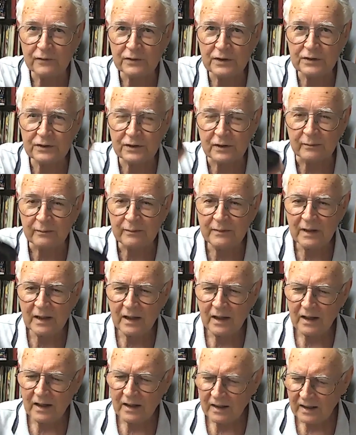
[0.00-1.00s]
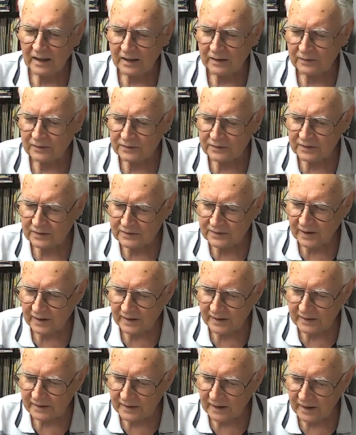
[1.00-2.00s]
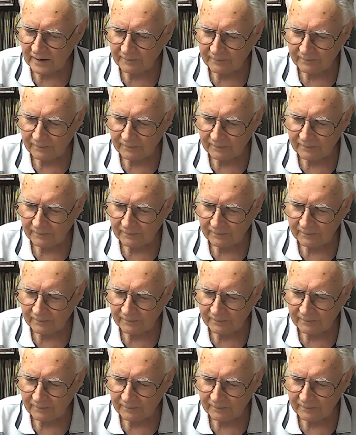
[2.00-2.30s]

system, and this is a